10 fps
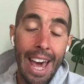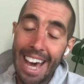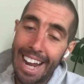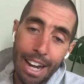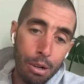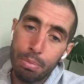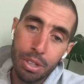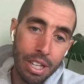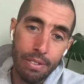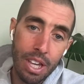And I don't
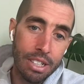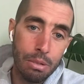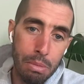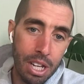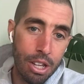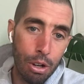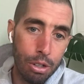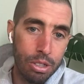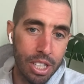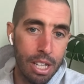believe he has a
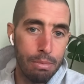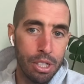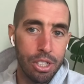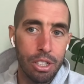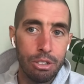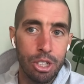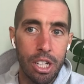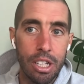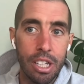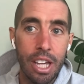mediocre team this year,
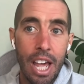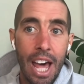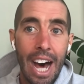JD.